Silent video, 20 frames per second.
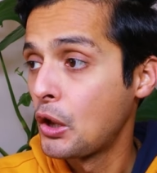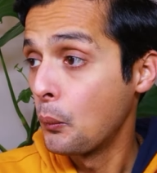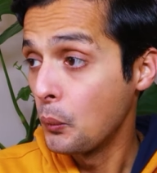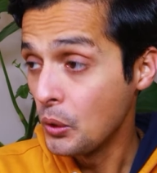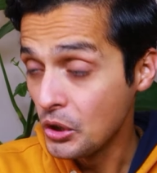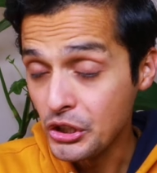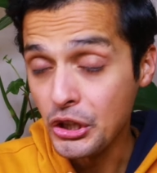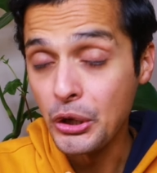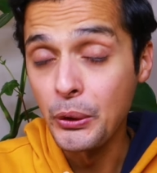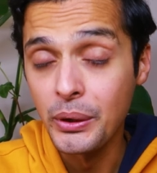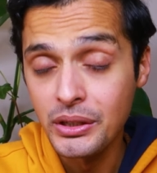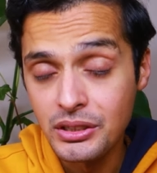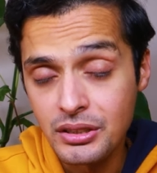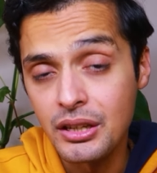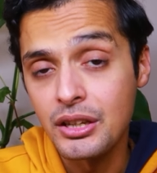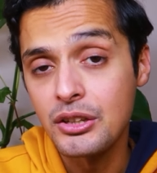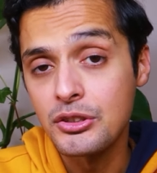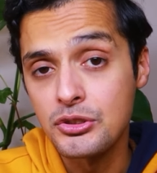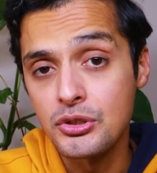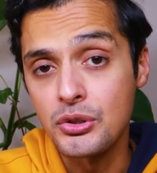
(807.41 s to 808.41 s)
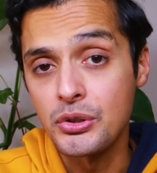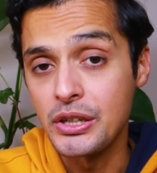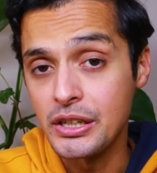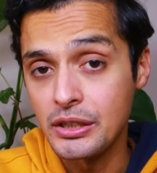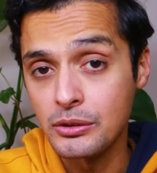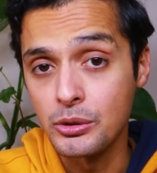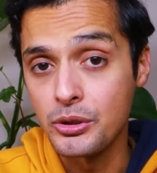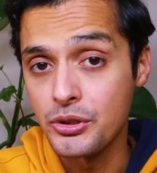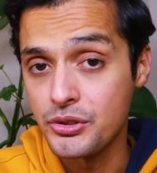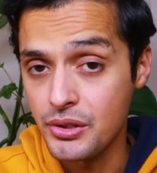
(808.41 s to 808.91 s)
Will you attend your
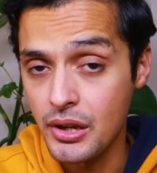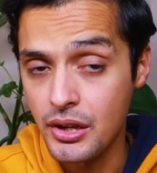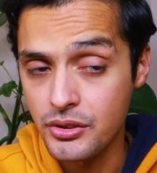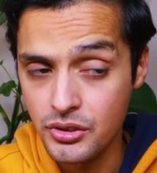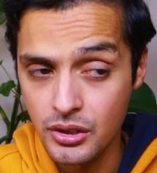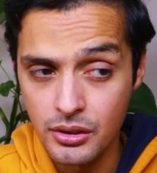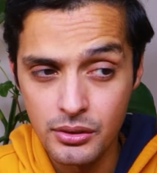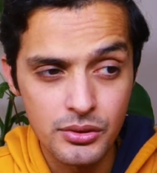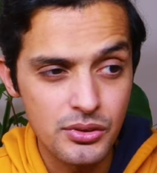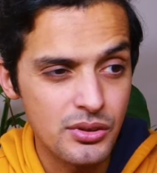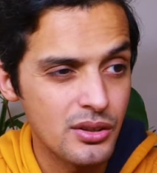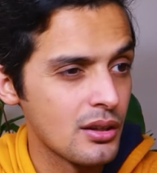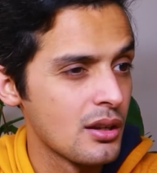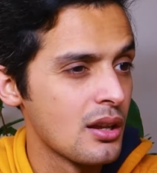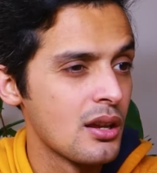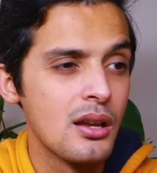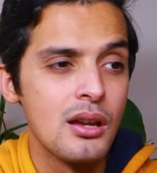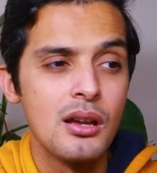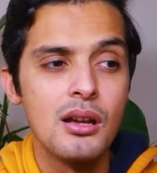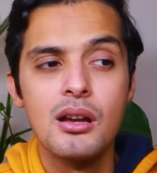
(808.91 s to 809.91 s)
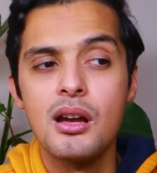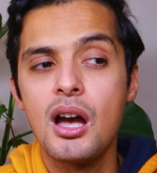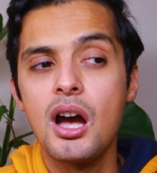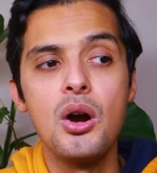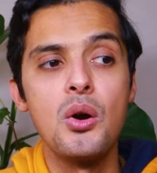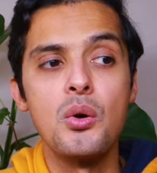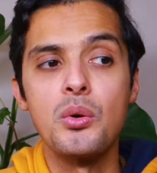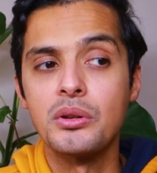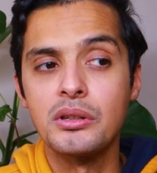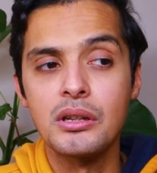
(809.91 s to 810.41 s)
English sessions?
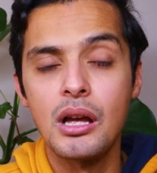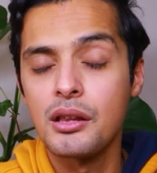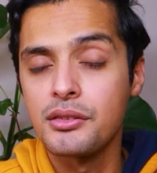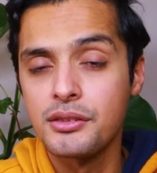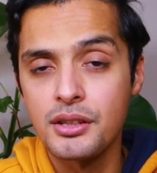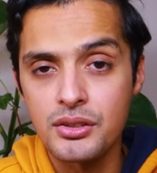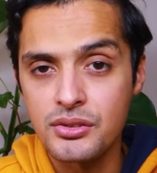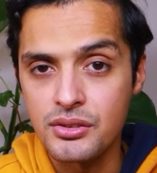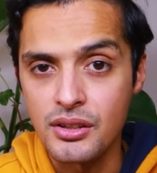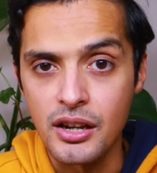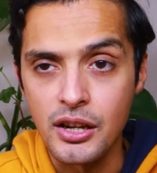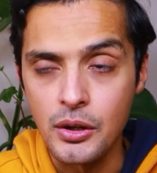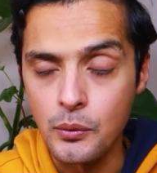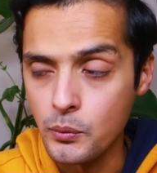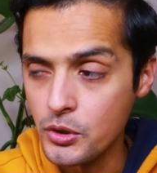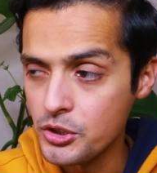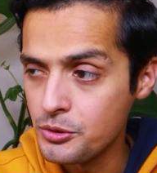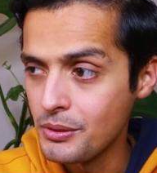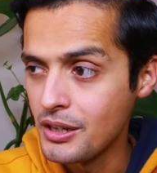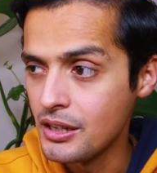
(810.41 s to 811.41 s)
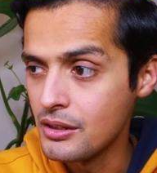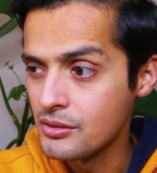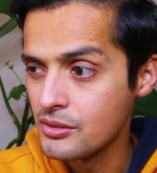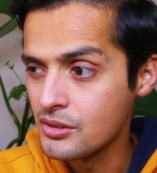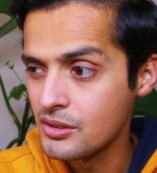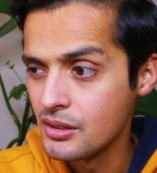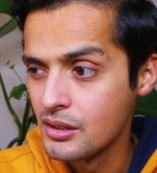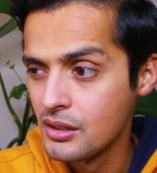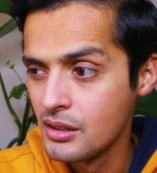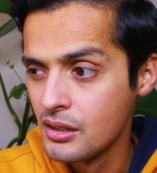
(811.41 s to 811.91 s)
Oh, not this time, which
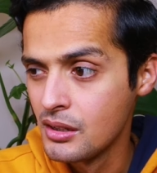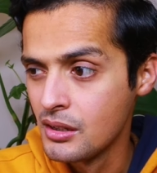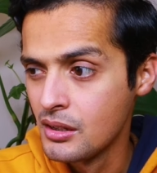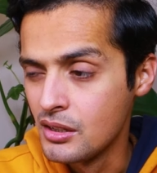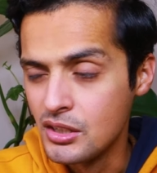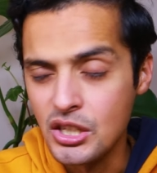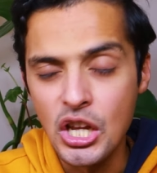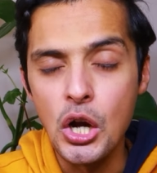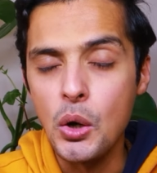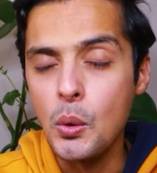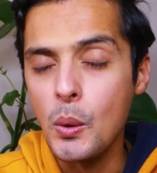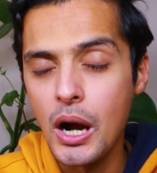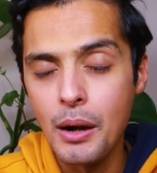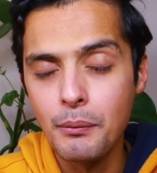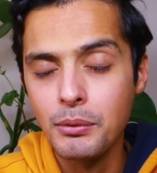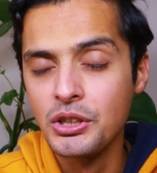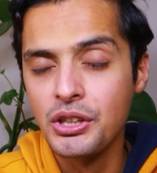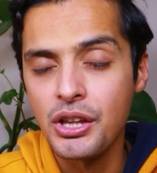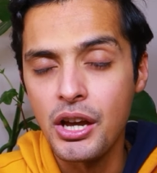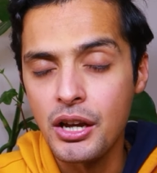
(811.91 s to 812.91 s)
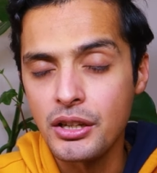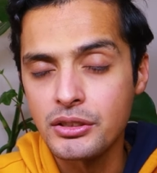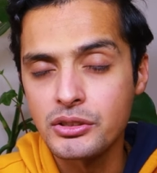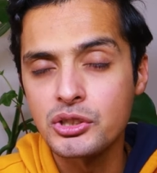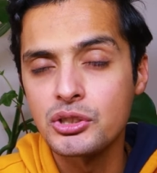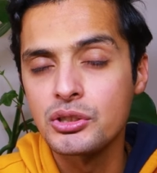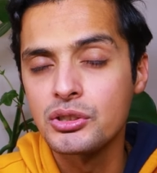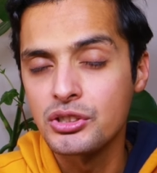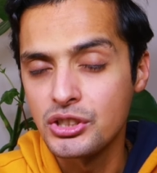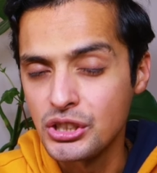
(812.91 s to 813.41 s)
means no, I will
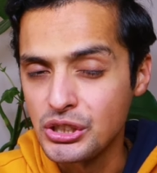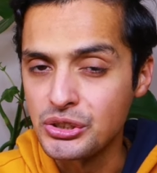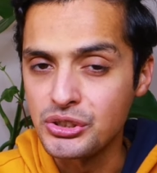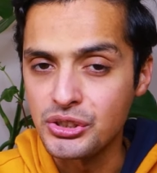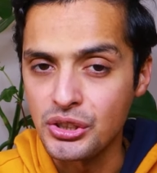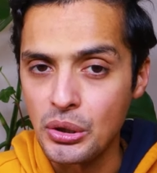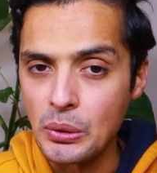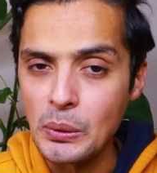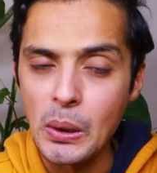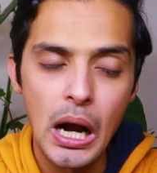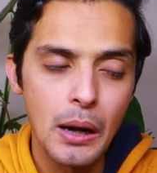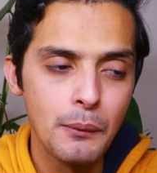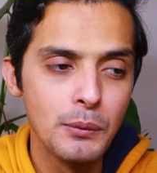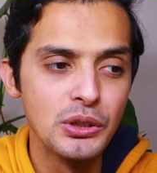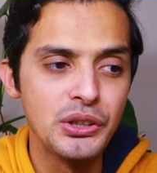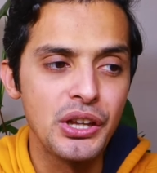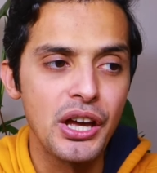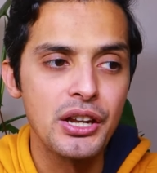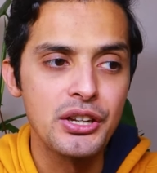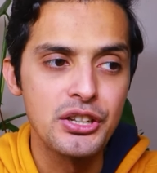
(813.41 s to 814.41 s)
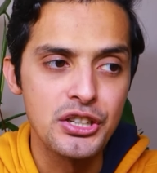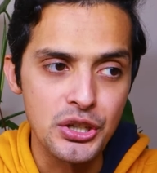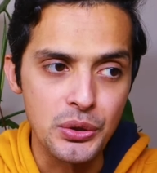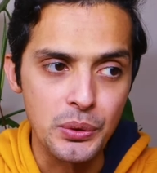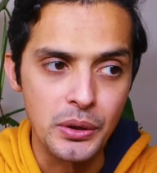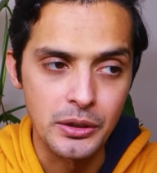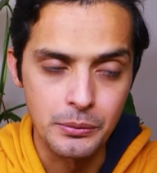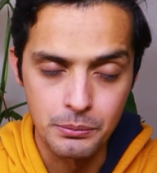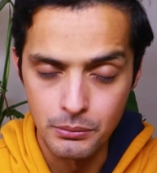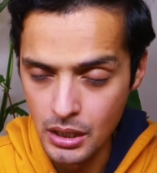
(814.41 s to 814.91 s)
not do so. I will not
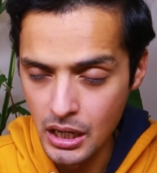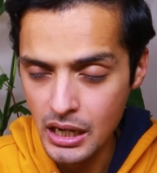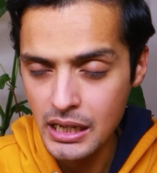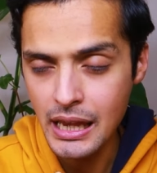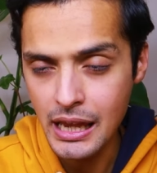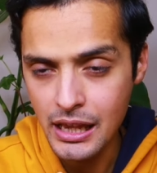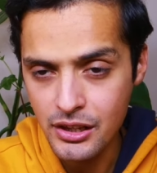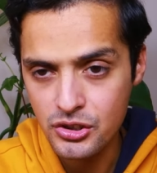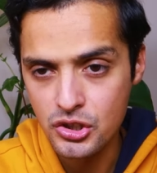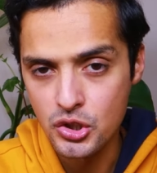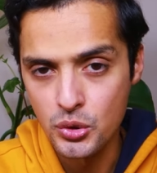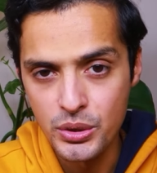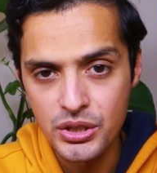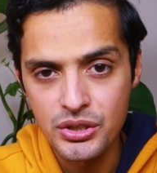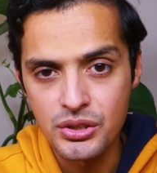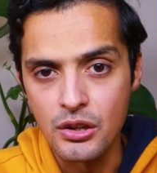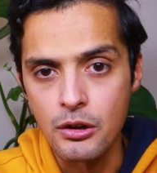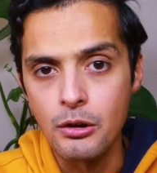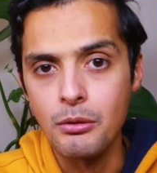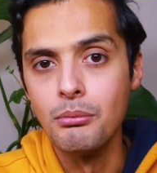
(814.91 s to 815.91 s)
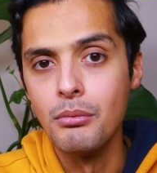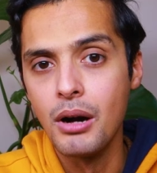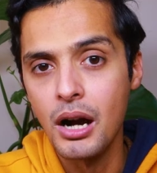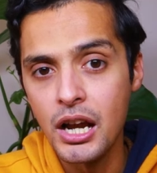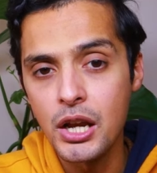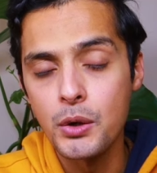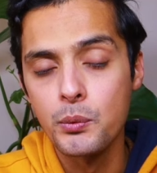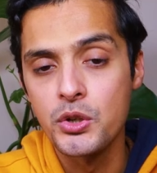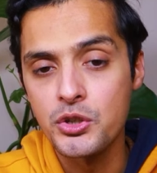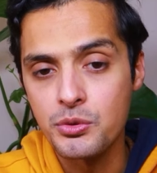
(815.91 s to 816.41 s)
do it. My answer is no.
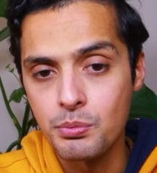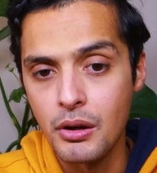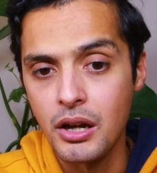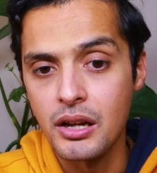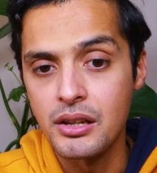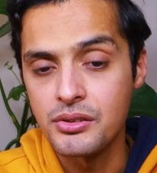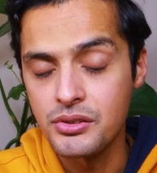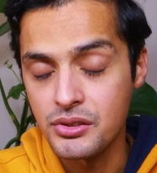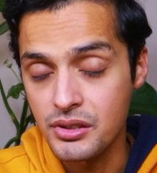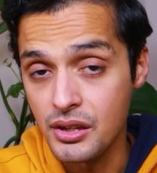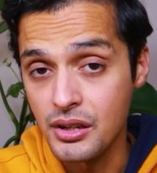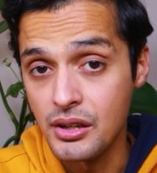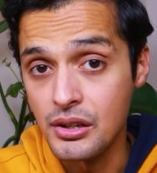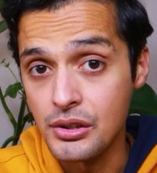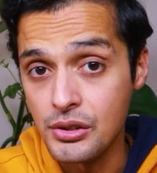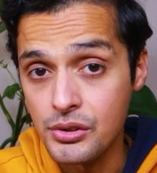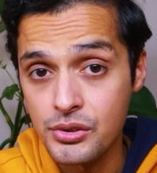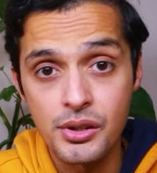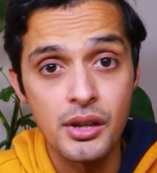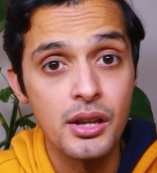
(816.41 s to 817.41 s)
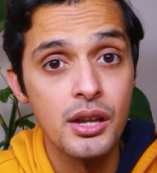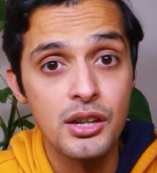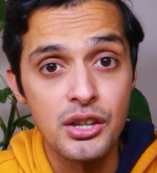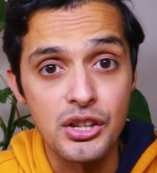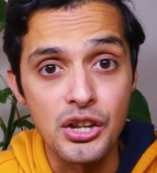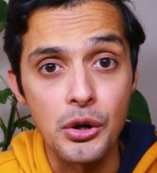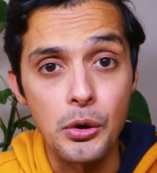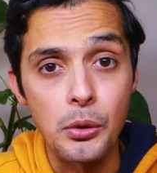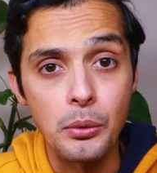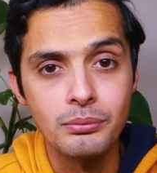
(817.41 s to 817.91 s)
My response is
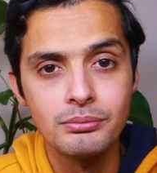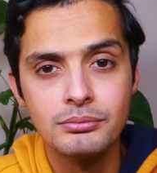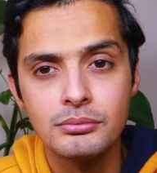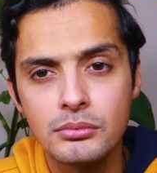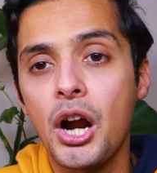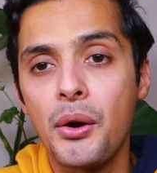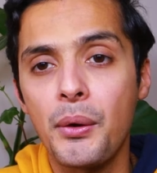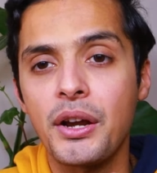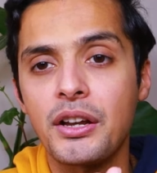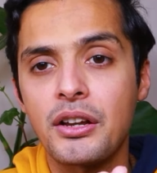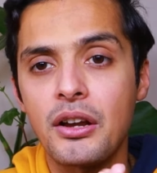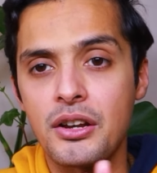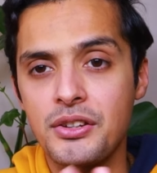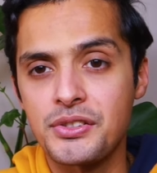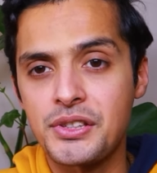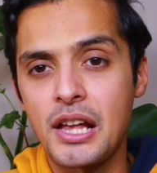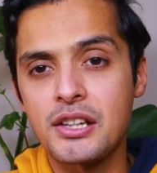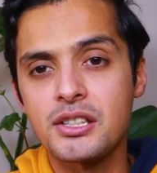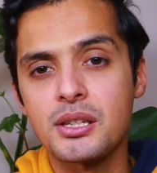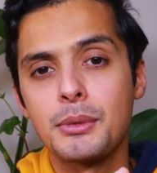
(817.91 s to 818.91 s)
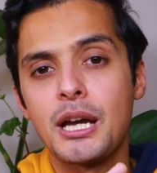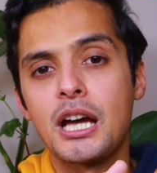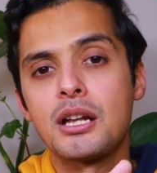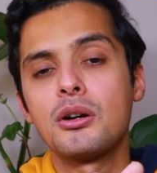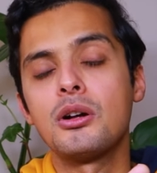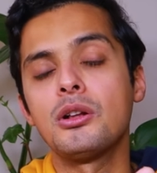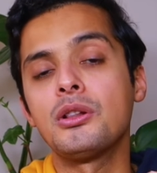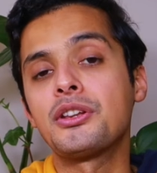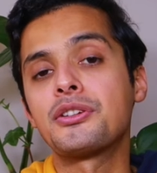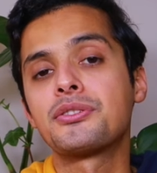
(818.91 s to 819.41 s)
no. Alright guys, that's about
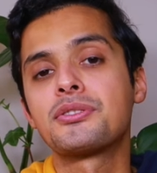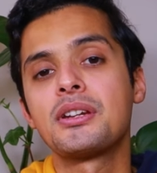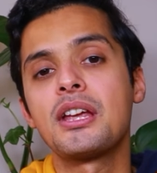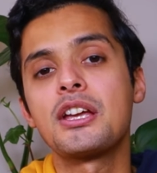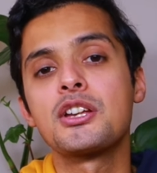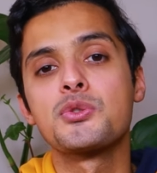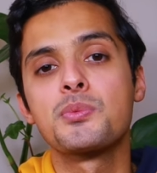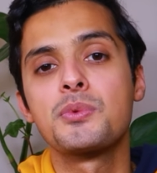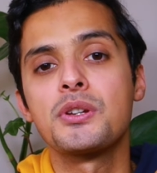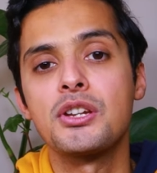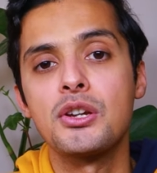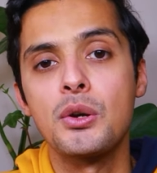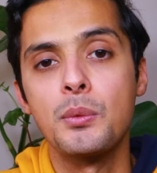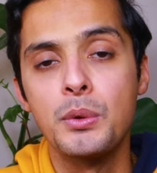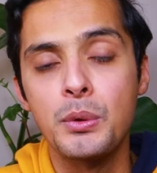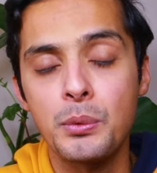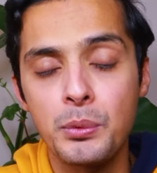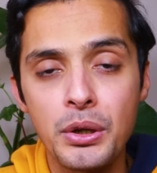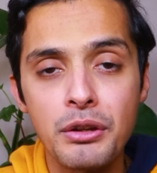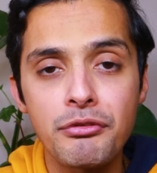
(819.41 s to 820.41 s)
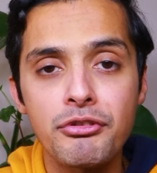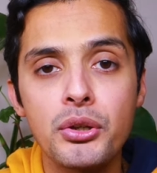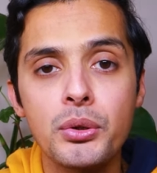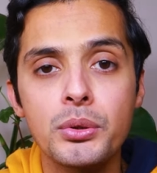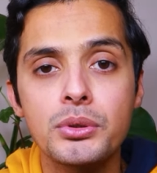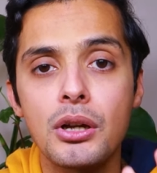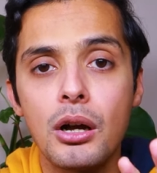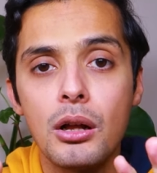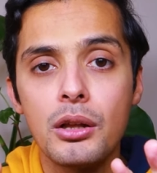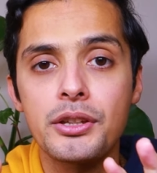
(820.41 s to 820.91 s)
all. In today's video, we
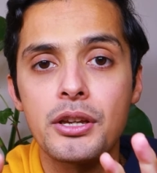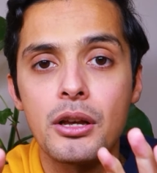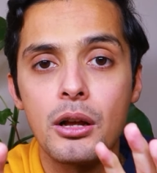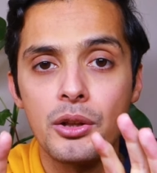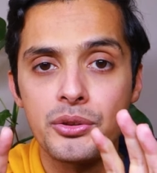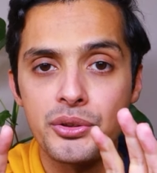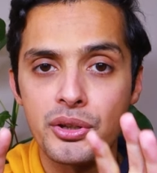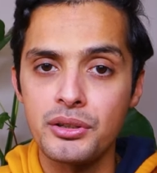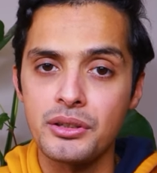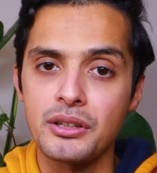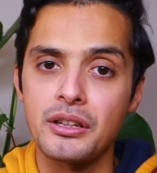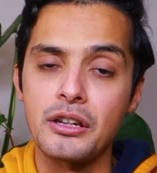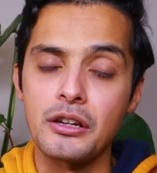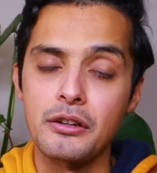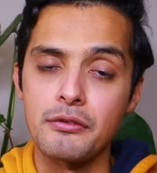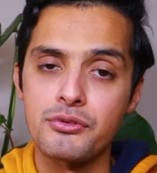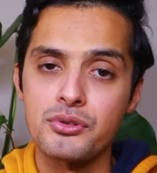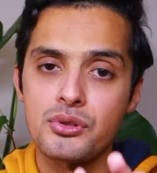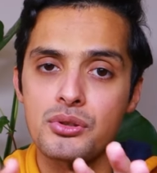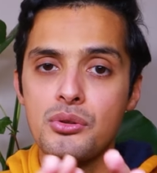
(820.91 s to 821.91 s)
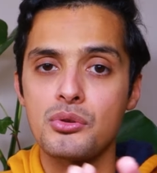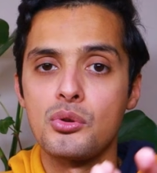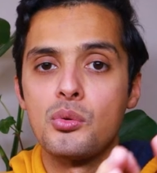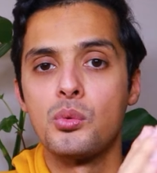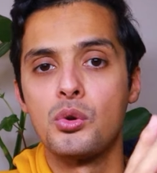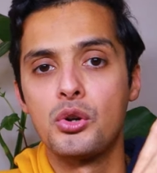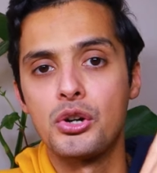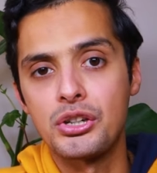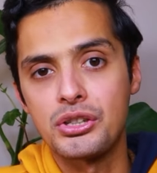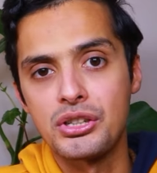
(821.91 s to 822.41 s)
reviewed all the alternatives to the
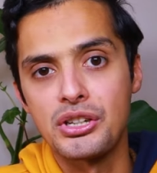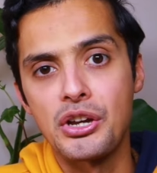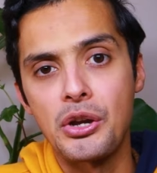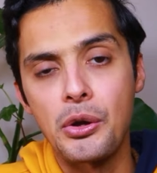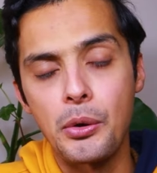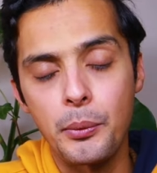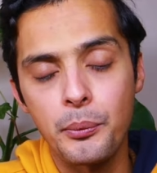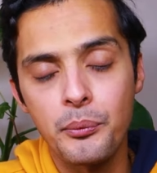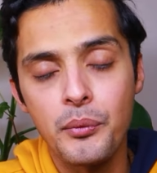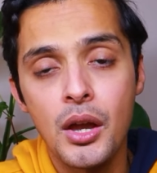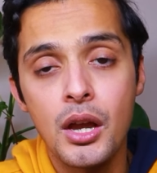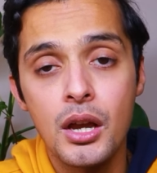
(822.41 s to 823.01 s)
word no.